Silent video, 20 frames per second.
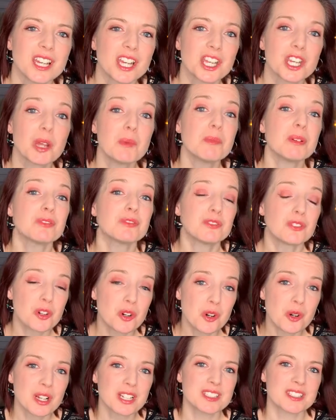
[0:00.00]
Number
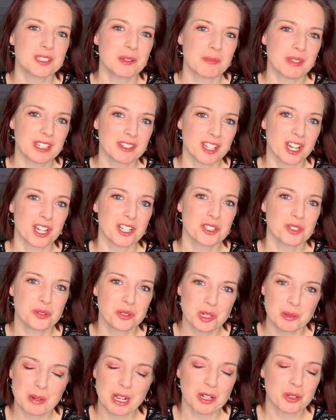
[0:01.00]
4 is something that I talk
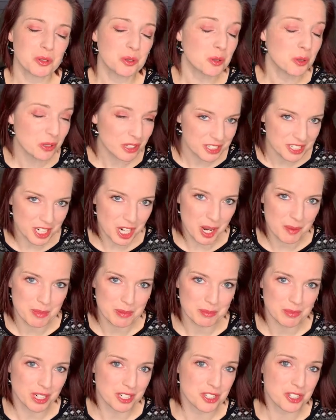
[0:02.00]
about all the time in
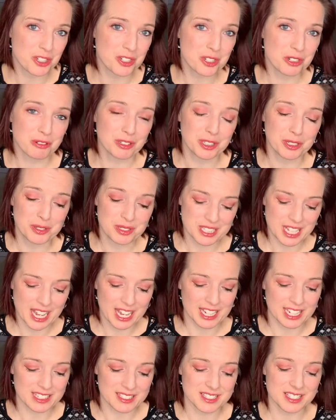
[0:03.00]
my tutorials, and
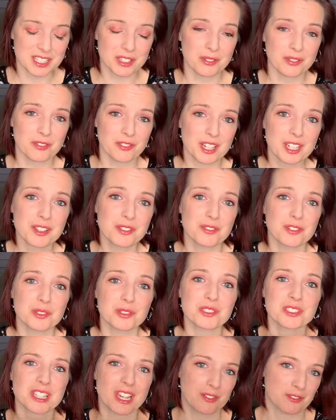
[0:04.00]
it's the faithful
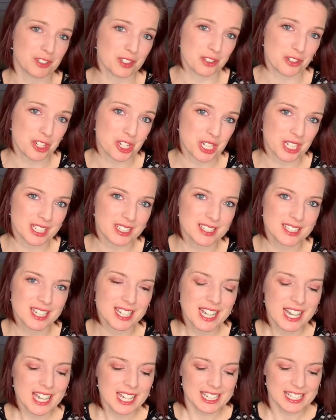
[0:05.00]
Teflon sheet.
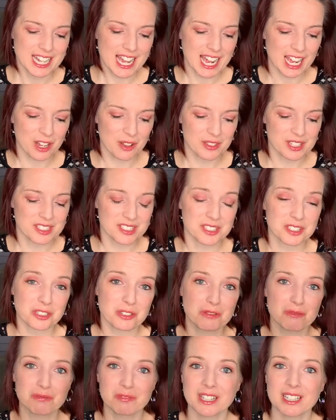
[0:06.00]
Now, this is a
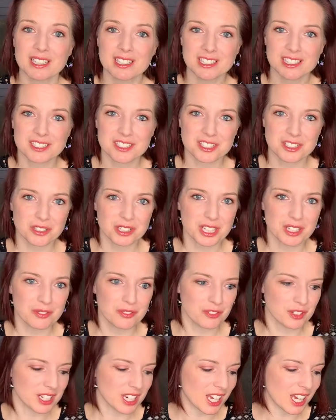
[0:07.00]
great little stocking
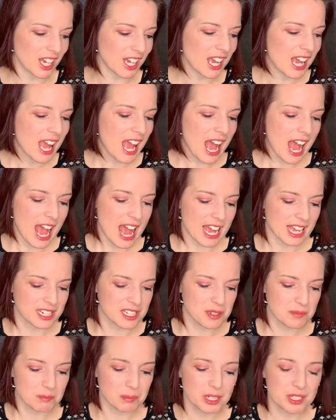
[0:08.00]
filler,
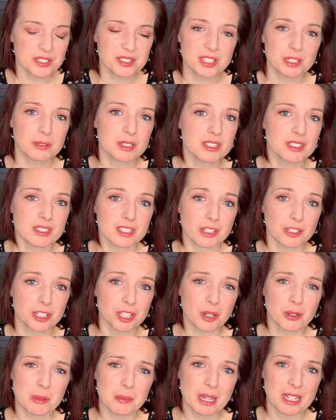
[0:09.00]
and most sewers don't
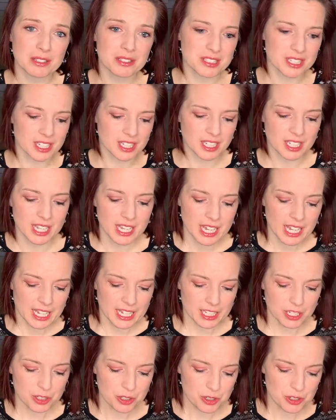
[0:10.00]
know about it.
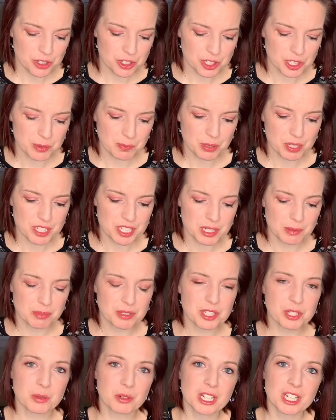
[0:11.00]
You just put it
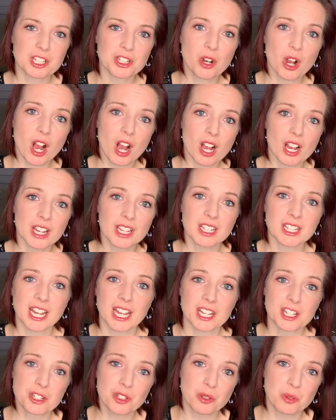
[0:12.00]
between your iron
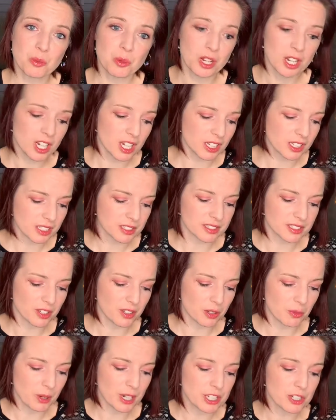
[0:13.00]
and your work so that
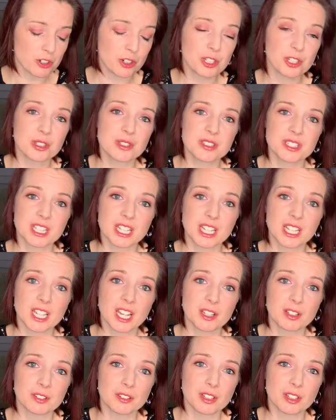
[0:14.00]
when you're using